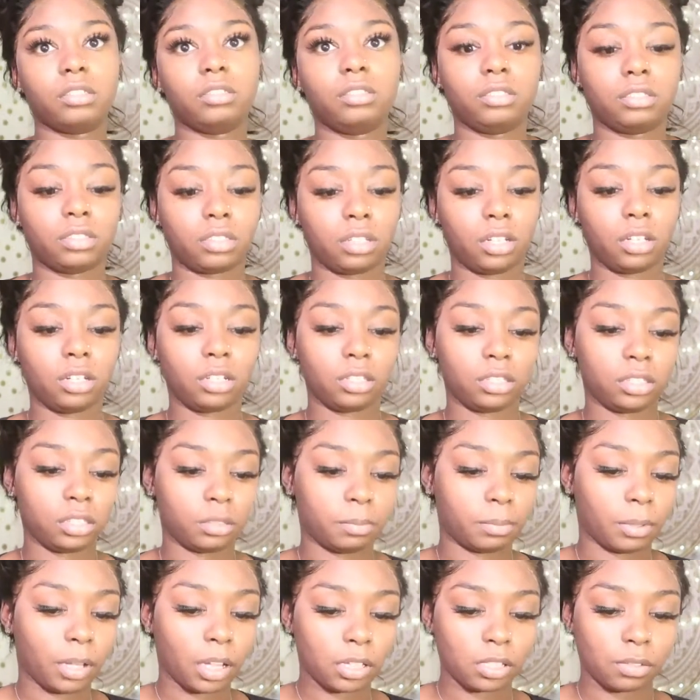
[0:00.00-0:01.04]
Oh gosh,
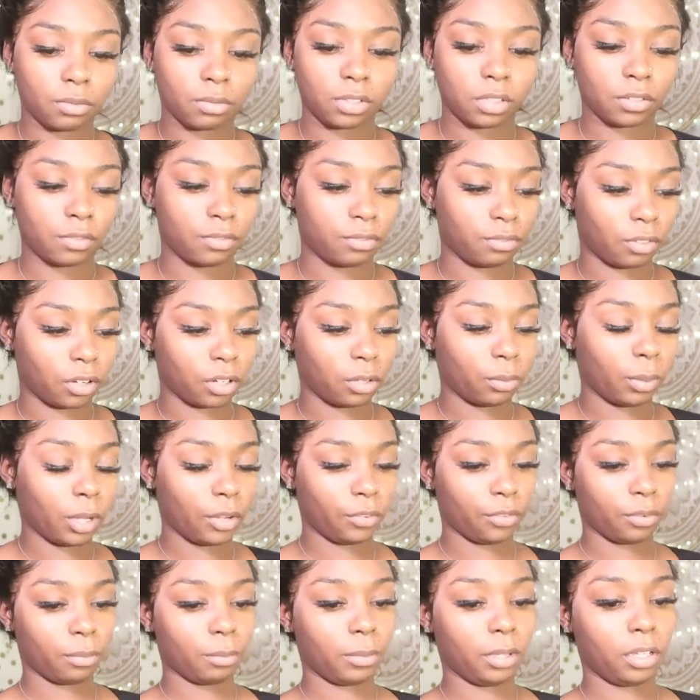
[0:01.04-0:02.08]
this box wants to run
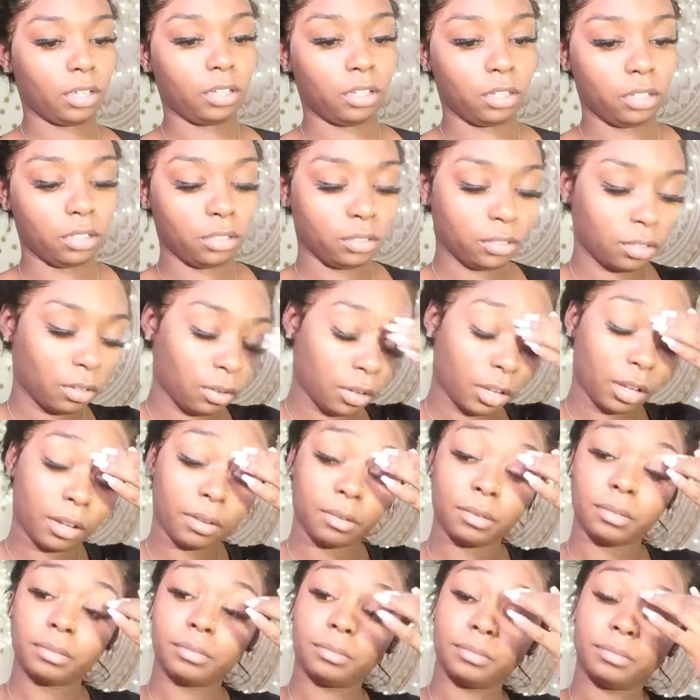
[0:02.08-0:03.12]
away from me.
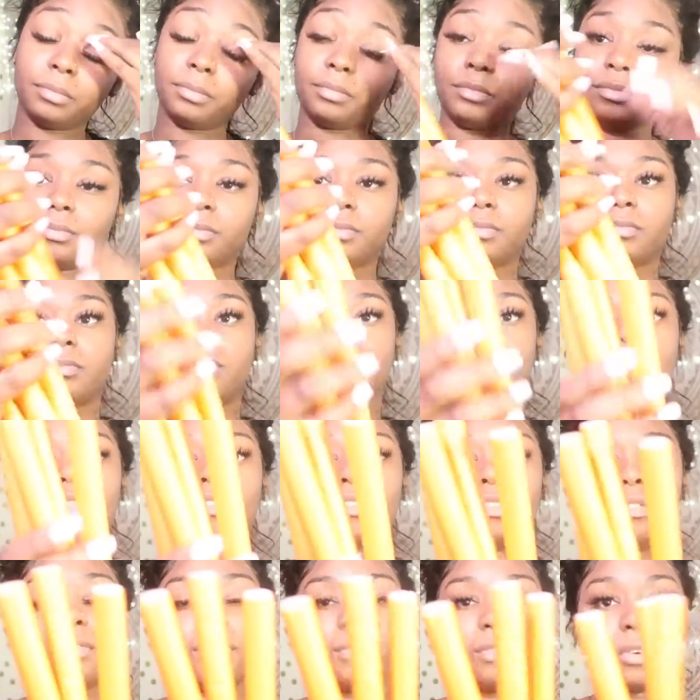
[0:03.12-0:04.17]
Okay.
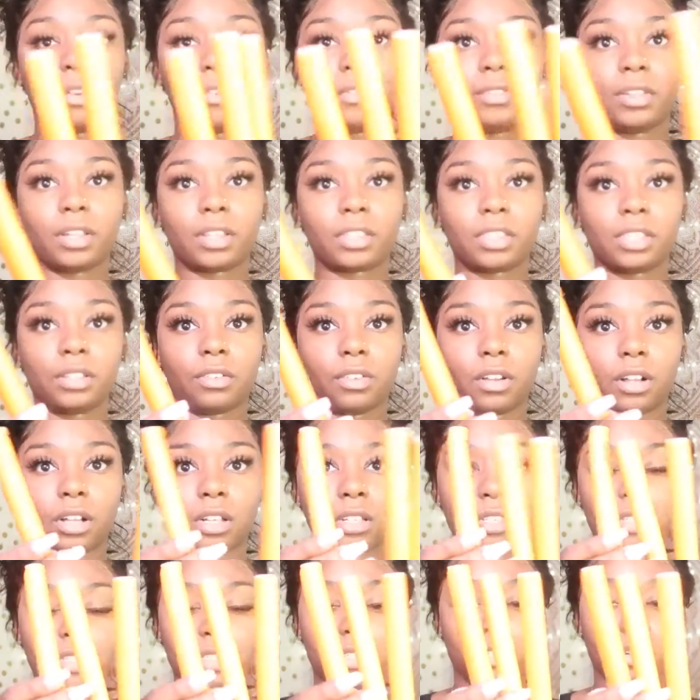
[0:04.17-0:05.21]
4 flexi
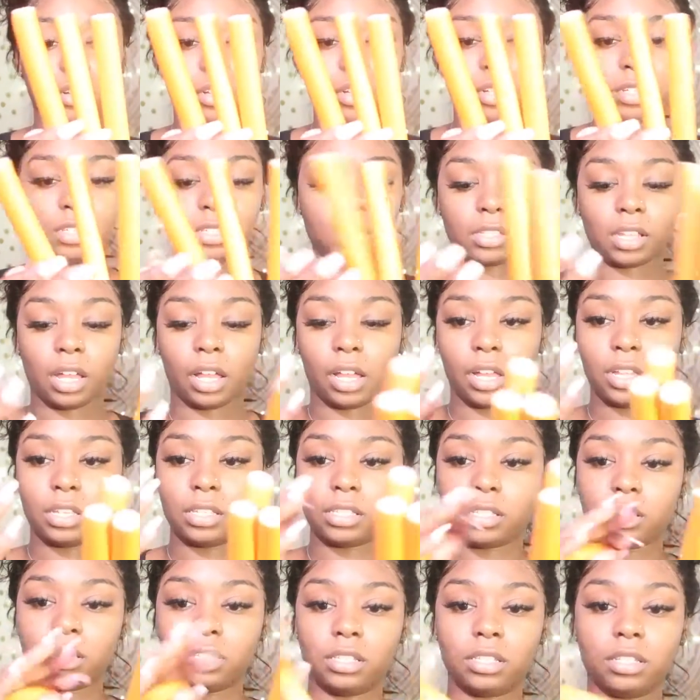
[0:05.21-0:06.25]
rods. They're a good
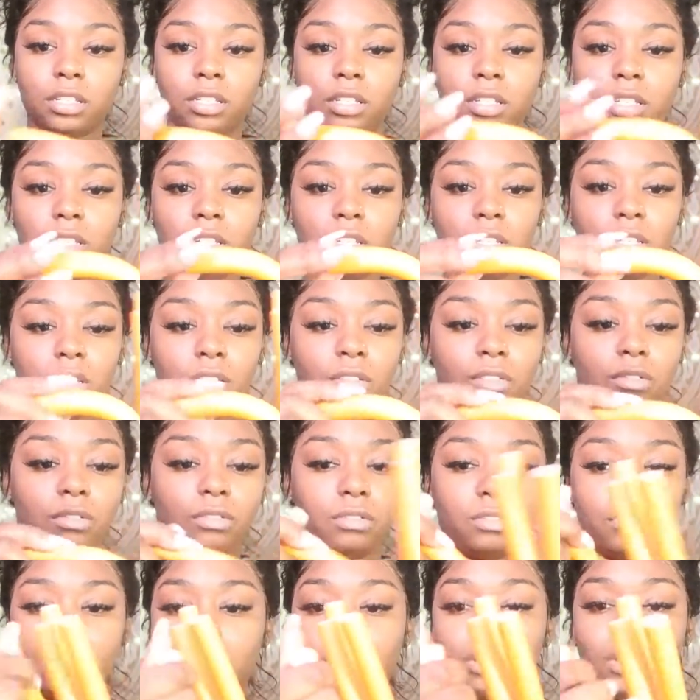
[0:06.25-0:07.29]
size.
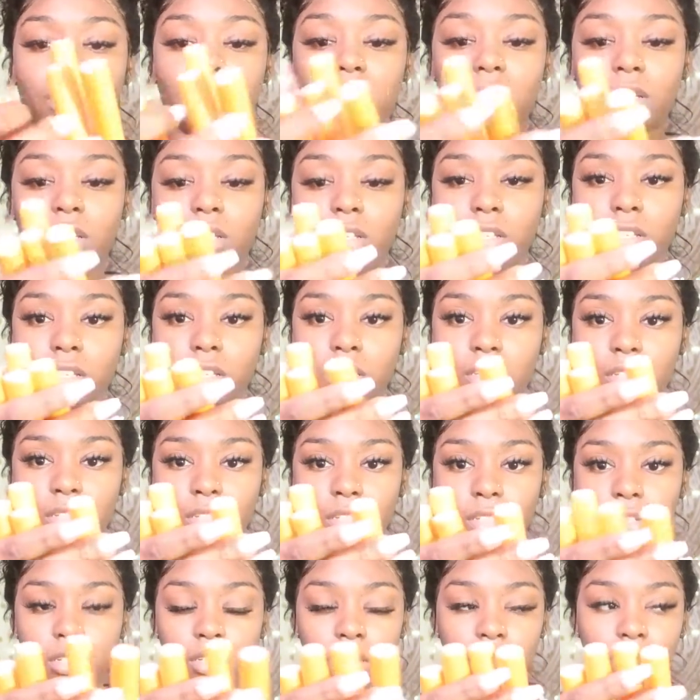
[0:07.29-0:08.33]
Ooh, okay.
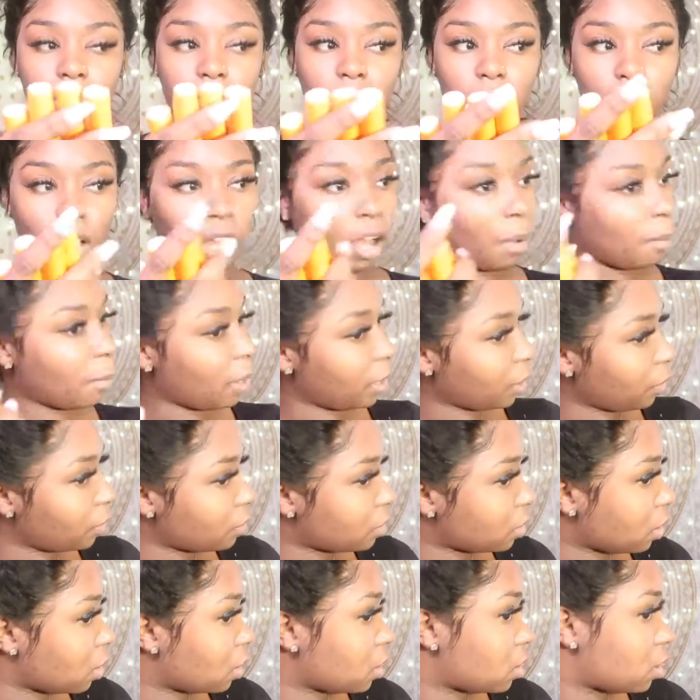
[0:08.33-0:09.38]
I might
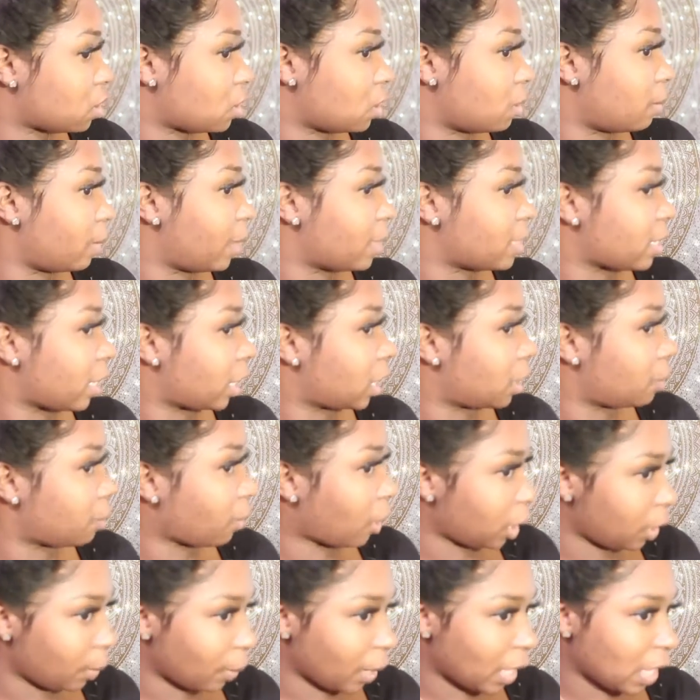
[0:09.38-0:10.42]
use this to maintain the
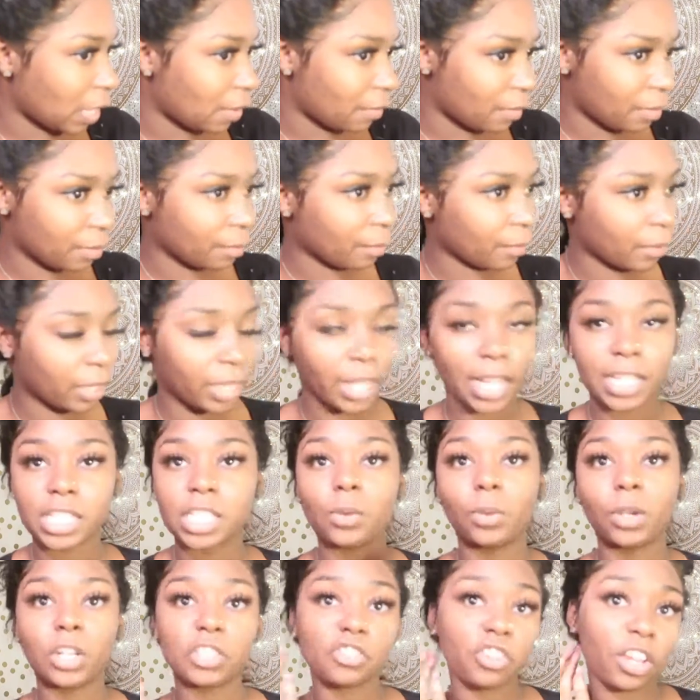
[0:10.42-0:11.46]
body wave. Because I
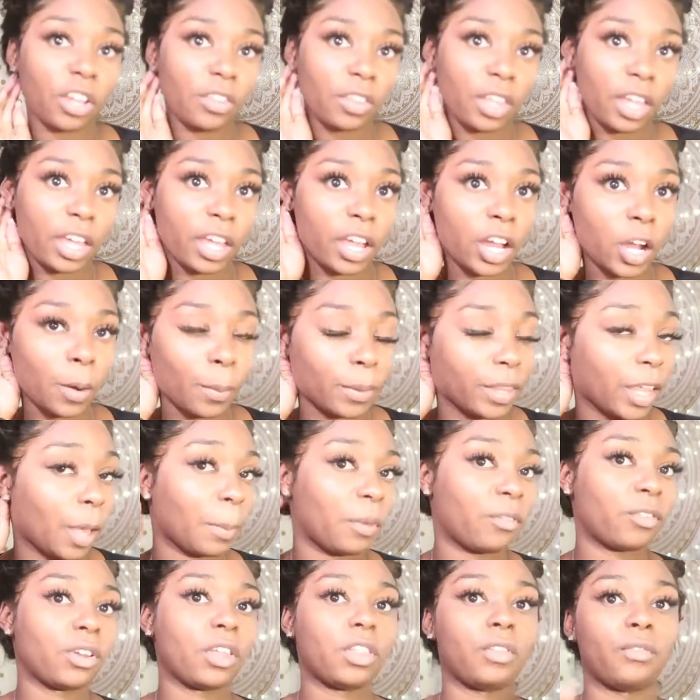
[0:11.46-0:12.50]
do want to straighten the hair, but that'll
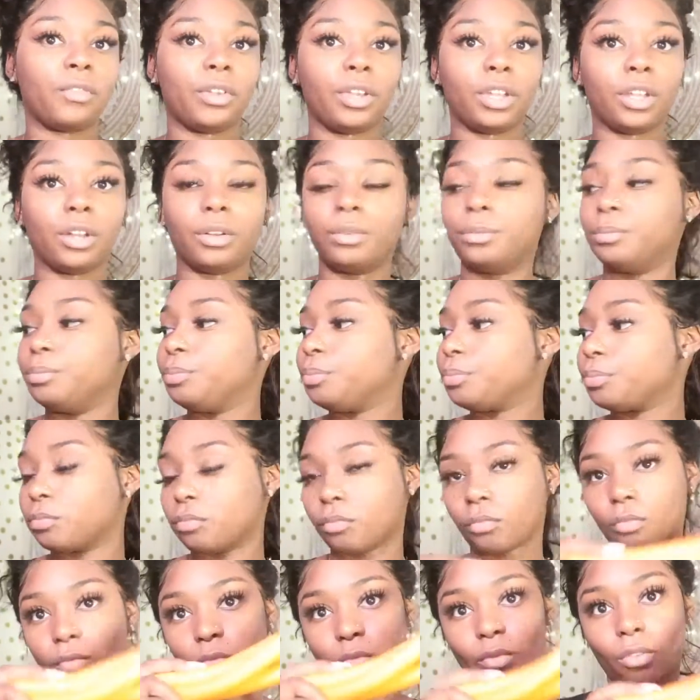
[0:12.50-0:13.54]
be for another video.
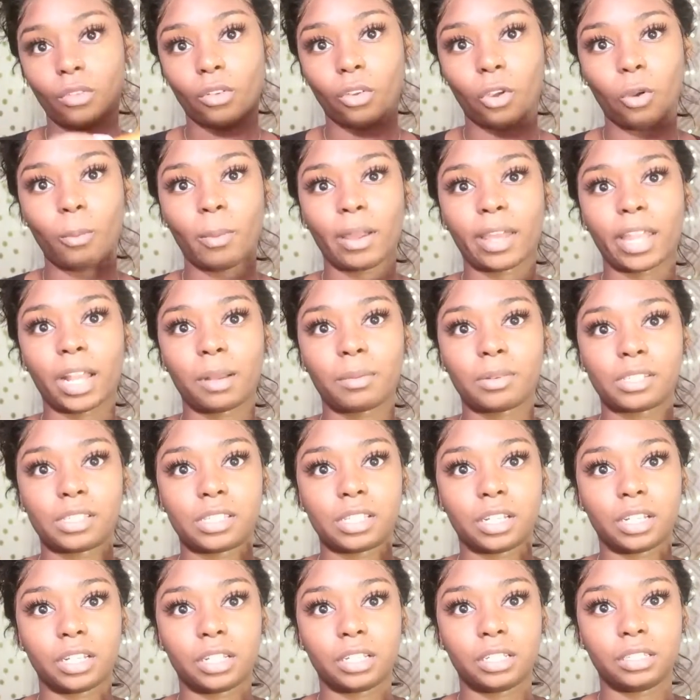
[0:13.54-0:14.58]
Oh, my camera's
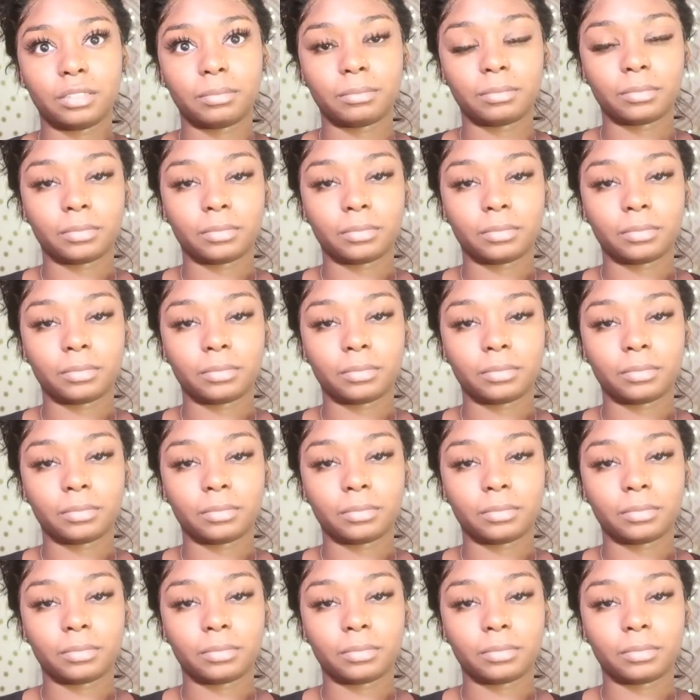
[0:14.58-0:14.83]
dying.